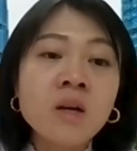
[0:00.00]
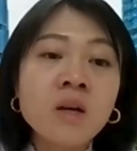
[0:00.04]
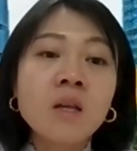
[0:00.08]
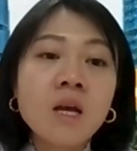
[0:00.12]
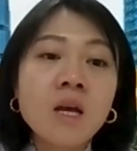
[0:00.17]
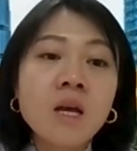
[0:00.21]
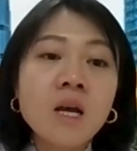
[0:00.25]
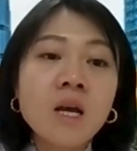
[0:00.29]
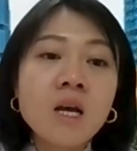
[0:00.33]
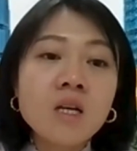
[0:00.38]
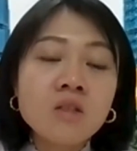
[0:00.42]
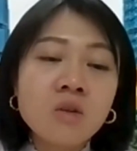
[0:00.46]

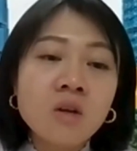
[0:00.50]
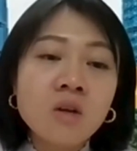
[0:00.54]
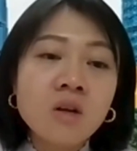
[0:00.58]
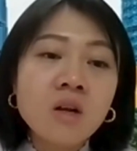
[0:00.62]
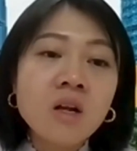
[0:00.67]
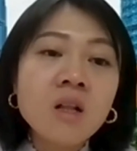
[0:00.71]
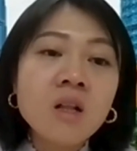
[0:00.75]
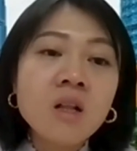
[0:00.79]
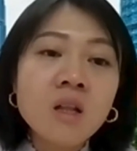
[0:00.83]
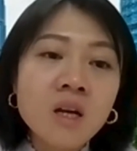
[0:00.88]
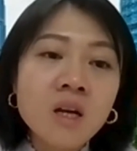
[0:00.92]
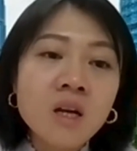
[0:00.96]
So their
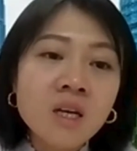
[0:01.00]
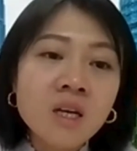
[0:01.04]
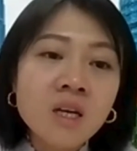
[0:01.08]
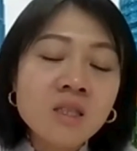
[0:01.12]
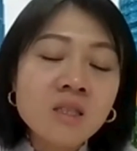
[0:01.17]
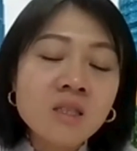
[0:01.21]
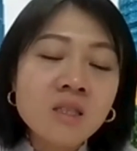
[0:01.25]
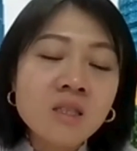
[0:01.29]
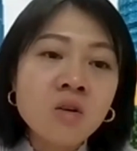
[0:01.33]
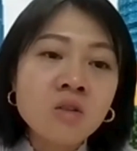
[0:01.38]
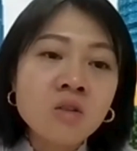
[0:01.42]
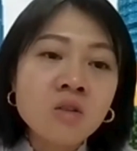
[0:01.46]
clients are
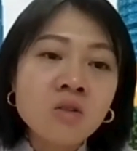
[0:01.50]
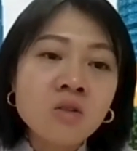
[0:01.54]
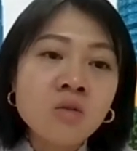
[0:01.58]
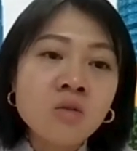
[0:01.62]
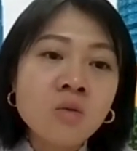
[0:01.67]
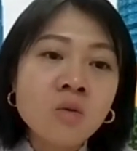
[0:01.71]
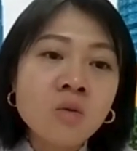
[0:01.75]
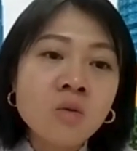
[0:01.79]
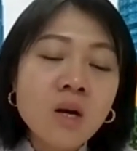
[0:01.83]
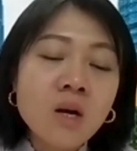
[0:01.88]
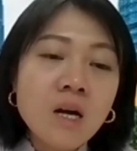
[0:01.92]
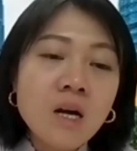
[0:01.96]
also,
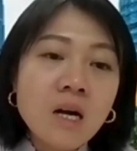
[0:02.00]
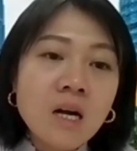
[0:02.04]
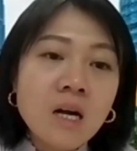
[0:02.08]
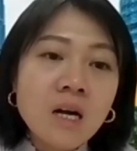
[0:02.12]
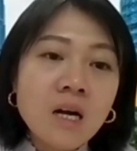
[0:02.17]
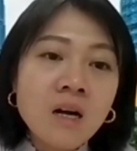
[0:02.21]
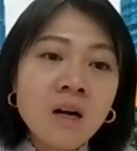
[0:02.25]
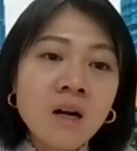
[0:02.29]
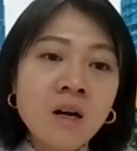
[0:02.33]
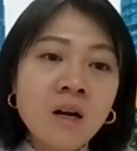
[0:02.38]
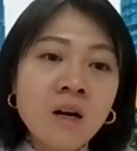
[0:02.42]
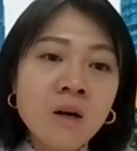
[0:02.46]

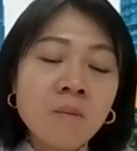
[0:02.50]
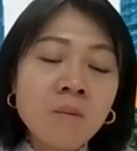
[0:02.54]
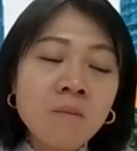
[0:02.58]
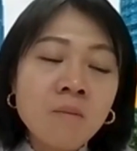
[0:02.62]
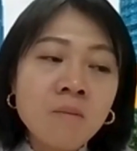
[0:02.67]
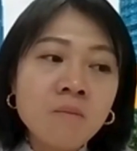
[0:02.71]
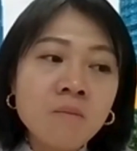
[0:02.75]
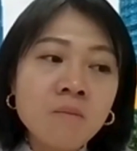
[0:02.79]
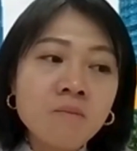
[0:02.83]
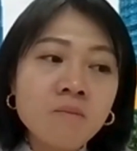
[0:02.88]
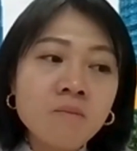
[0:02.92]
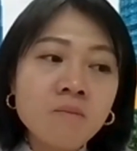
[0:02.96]

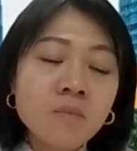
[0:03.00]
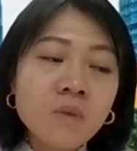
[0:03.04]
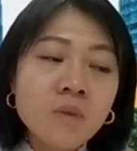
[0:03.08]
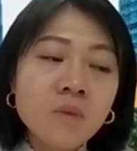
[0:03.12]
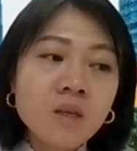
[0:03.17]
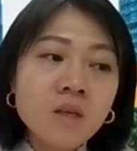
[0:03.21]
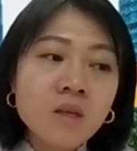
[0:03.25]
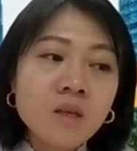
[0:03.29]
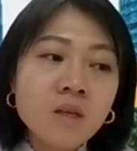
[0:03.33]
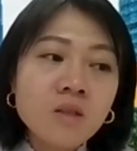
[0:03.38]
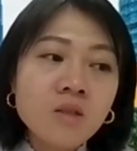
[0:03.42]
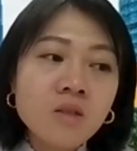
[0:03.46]

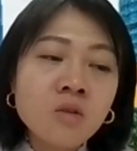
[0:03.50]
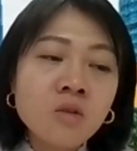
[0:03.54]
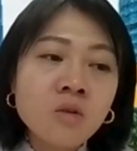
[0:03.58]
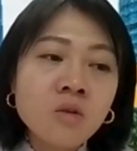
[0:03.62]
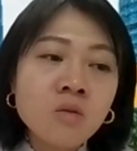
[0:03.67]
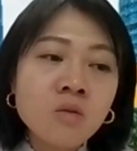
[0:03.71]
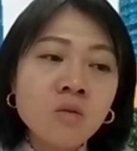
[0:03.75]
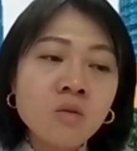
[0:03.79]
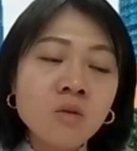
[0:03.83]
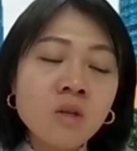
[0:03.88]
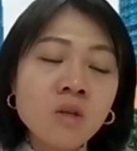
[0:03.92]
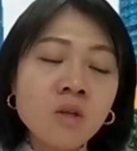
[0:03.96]

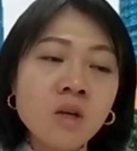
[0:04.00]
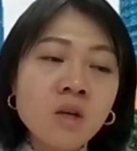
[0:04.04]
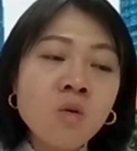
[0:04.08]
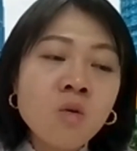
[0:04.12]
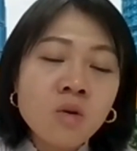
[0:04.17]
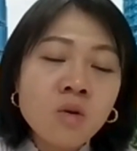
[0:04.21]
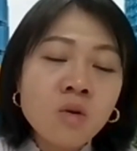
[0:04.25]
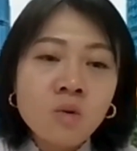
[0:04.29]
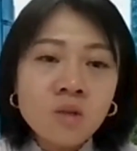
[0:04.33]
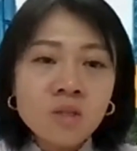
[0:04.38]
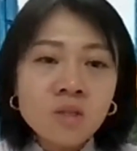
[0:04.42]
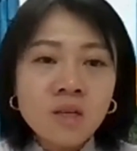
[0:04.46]
the older
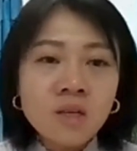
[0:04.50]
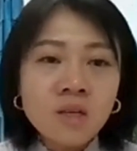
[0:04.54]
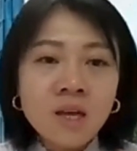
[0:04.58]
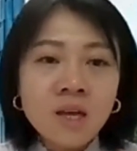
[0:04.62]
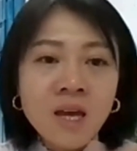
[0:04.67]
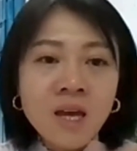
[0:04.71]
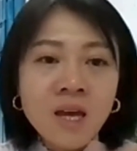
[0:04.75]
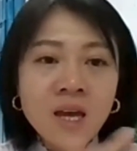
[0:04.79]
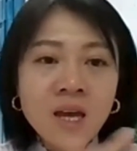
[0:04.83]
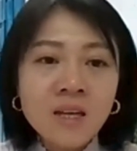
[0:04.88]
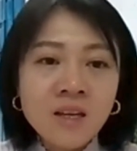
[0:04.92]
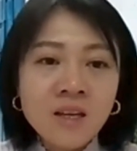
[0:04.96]
ones are
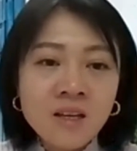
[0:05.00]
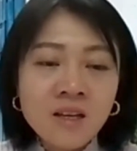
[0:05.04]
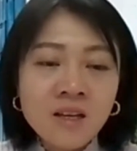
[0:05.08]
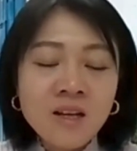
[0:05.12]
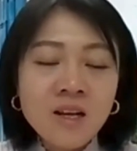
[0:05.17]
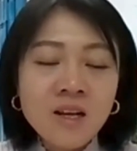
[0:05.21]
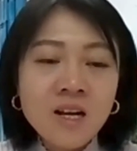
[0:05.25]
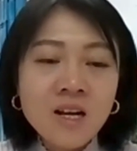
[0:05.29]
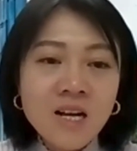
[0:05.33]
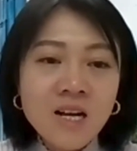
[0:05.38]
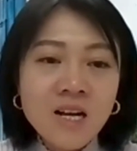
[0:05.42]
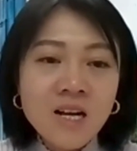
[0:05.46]
handing
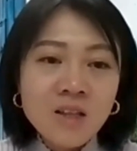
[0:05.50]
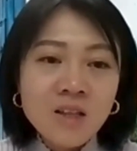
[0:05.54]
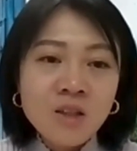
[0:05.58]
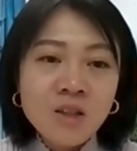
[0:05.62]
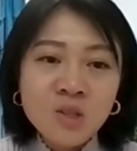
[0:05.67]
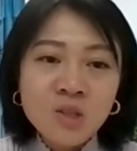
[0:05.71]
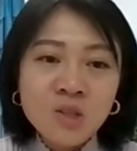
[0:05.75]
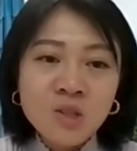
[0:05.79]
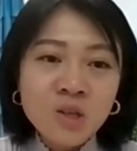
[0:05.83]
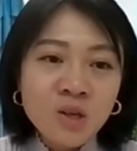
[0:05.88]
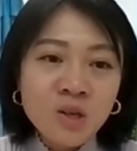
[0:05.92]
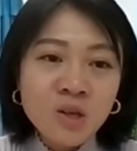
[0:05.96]
the
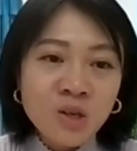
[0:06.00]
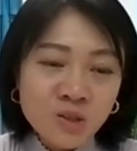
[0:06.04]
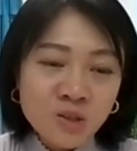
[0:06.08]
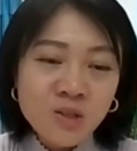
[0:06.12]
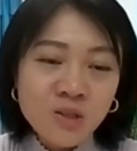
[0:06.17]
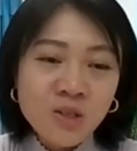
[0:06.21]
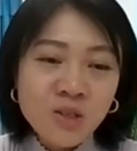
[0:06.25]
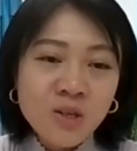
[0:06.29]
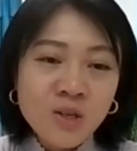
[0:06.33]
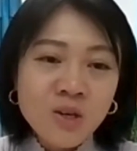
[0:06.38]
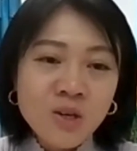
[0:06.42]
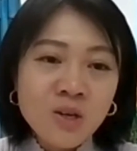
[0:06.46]
baton to the
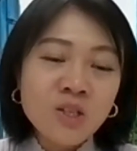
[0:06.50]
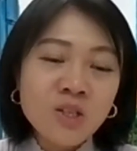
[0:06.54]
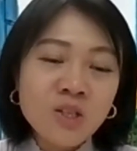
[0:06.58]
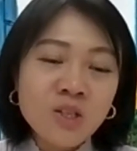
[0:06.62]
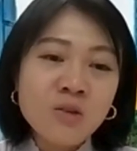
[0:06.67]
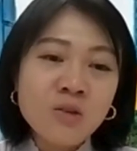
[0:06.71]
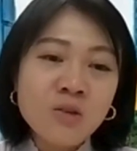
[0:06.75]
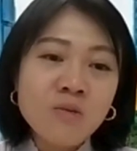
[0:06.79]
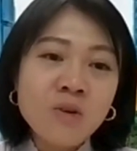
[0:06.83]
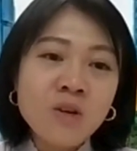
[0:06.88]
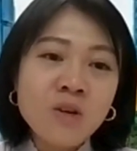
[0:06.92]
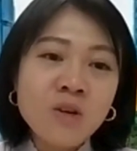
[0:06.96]
younger
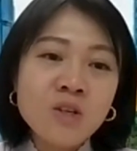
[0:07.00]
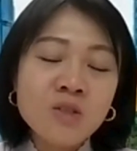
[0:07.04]
generation.